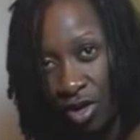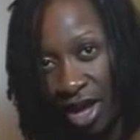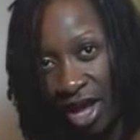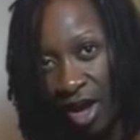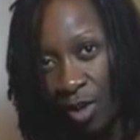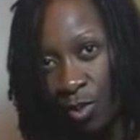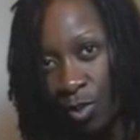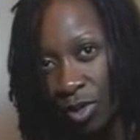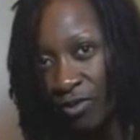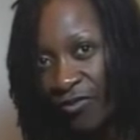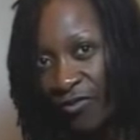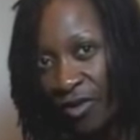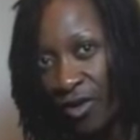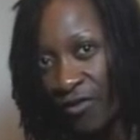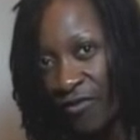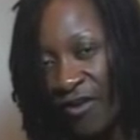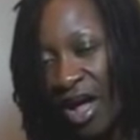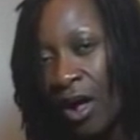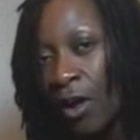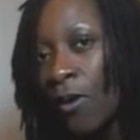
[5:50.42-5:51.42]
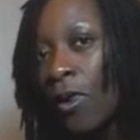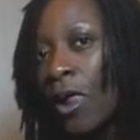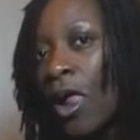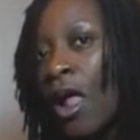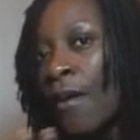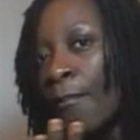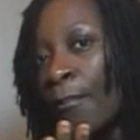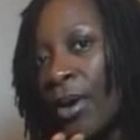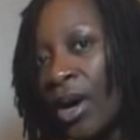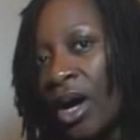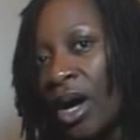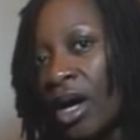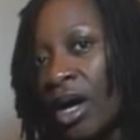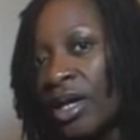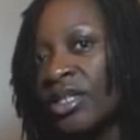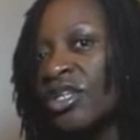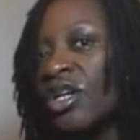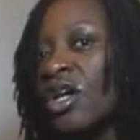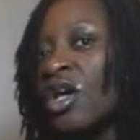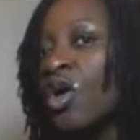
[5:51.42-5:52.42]
your hair will fluff out.
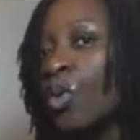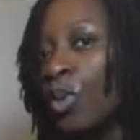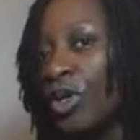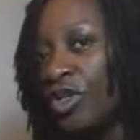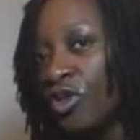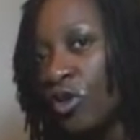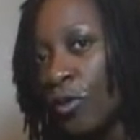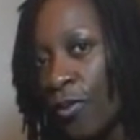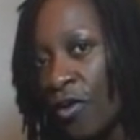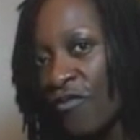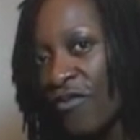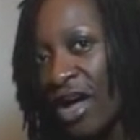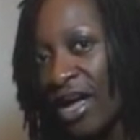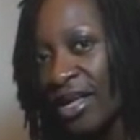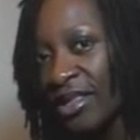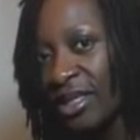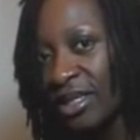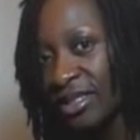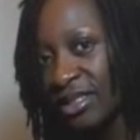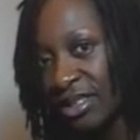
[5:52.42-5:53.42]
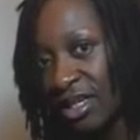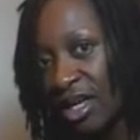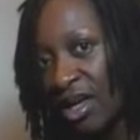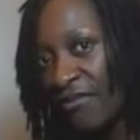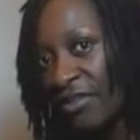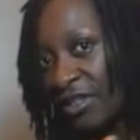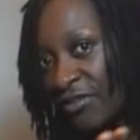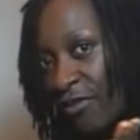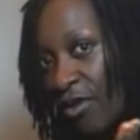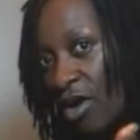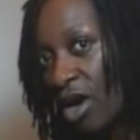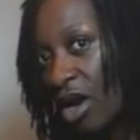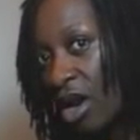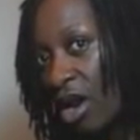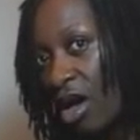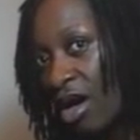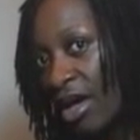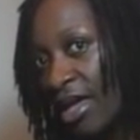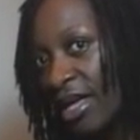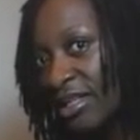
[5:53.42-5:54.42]
But we do provide this service for our
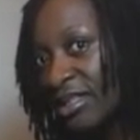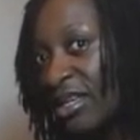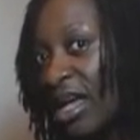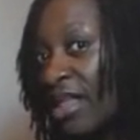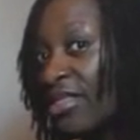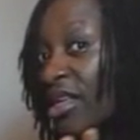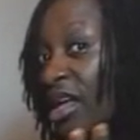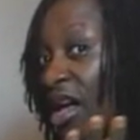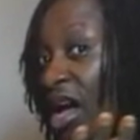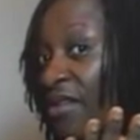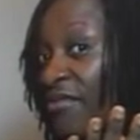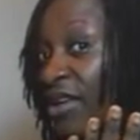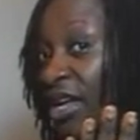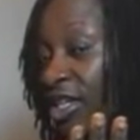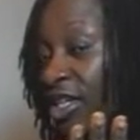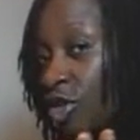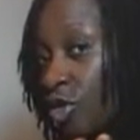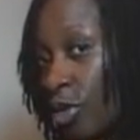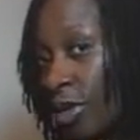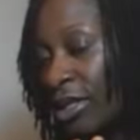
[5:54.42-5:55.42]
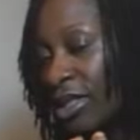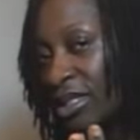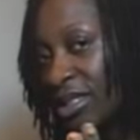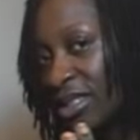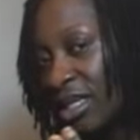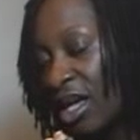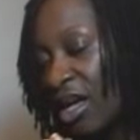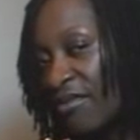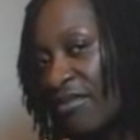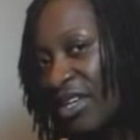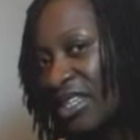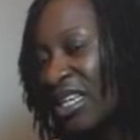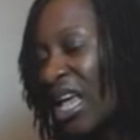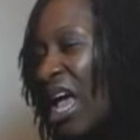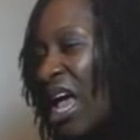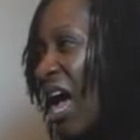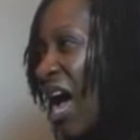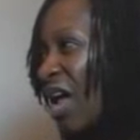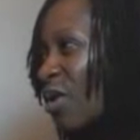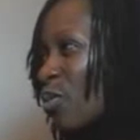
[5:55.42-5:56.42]
clients and they have enjoyed the service.
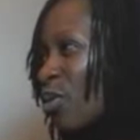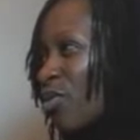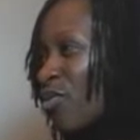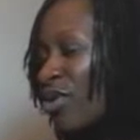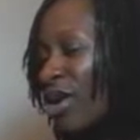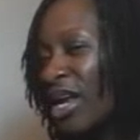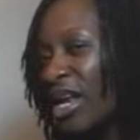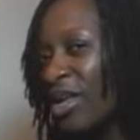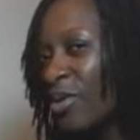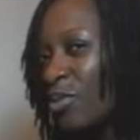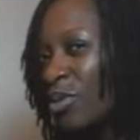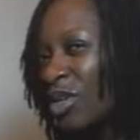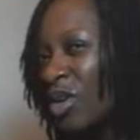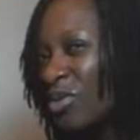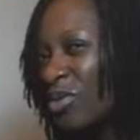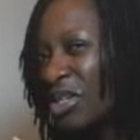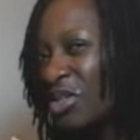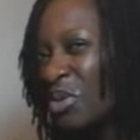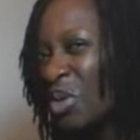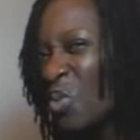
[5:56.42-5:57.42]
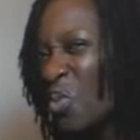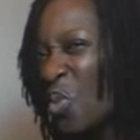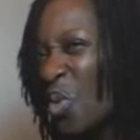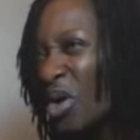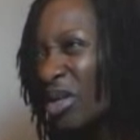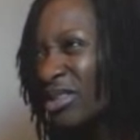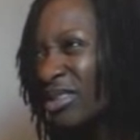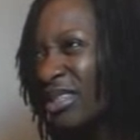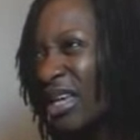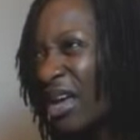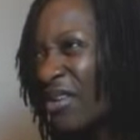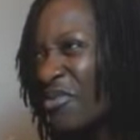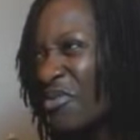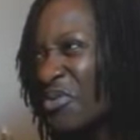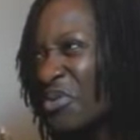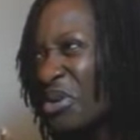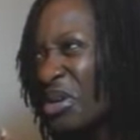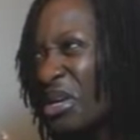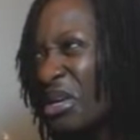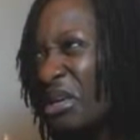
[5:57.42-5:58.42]
And we really would only do it once
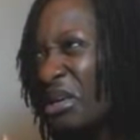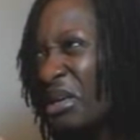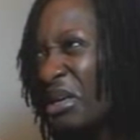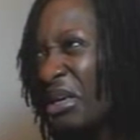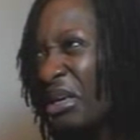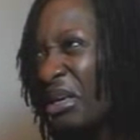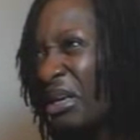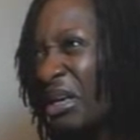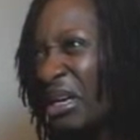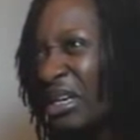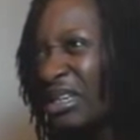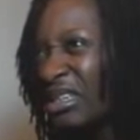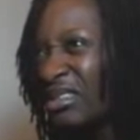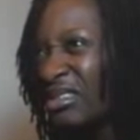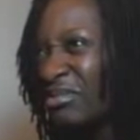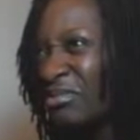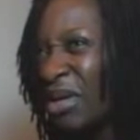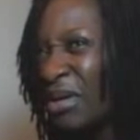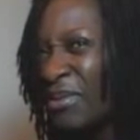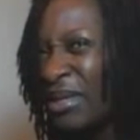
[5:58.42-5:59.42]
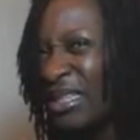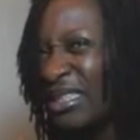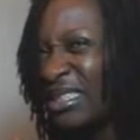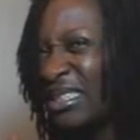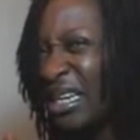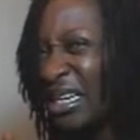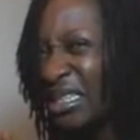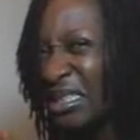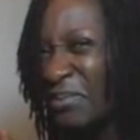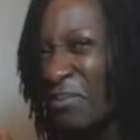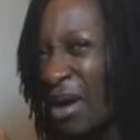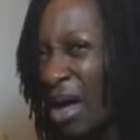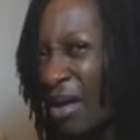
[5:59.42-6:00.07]
every maybe six